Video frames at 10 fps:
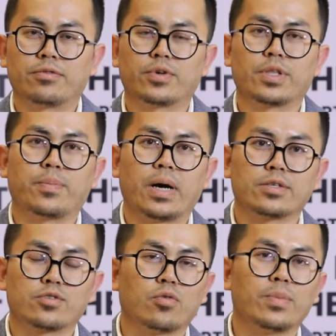for the
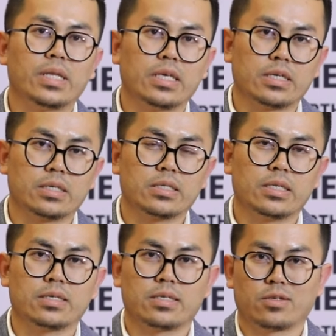past so many years
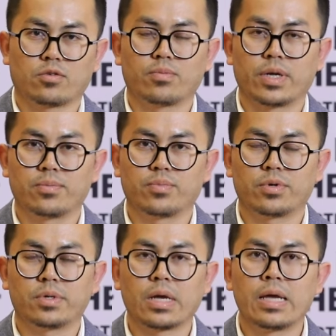in the state of
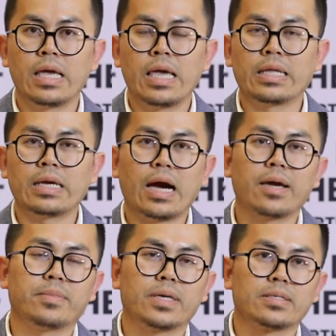Manipur. And
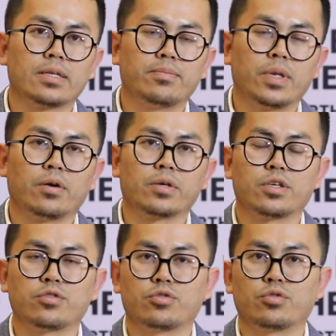I myself
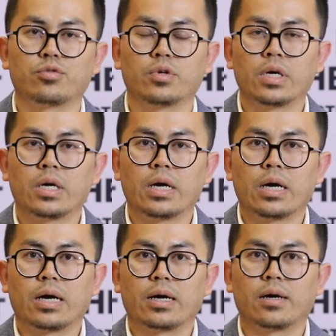belonging to
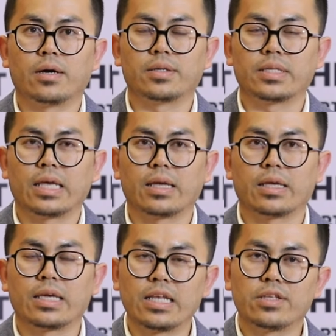
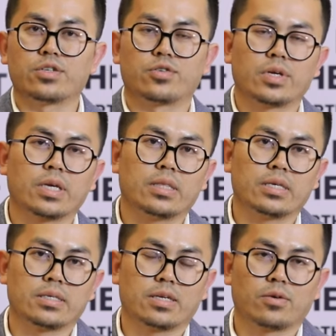a hilly district in
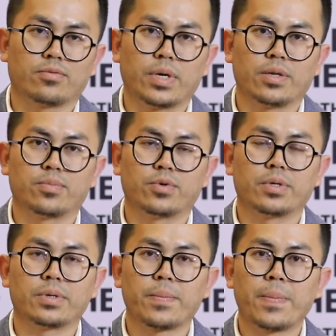the state of
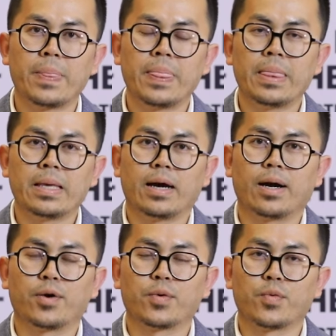Manipur,
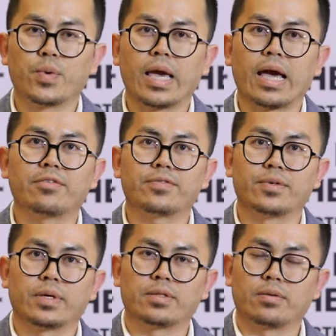we have
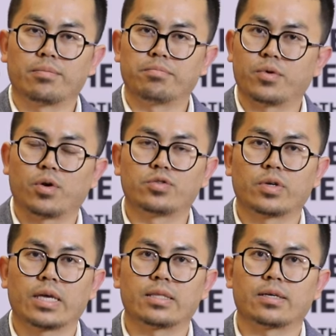
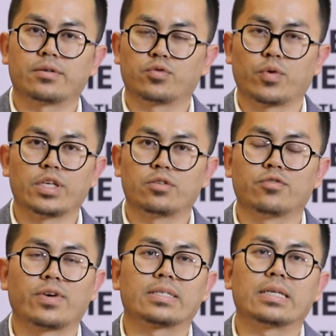altogether
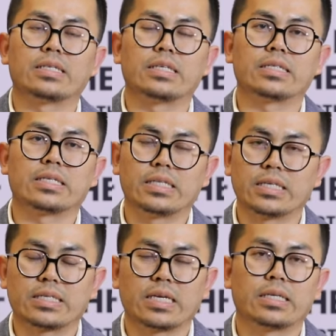22 facilities in
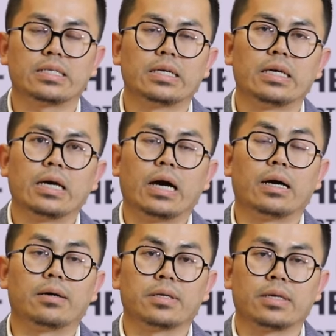the state,
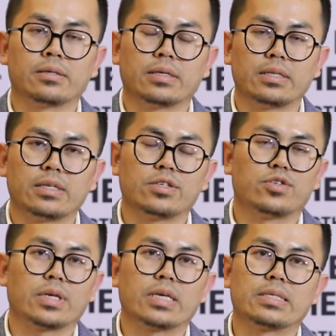in the
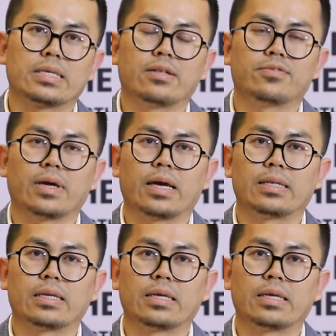district itself, and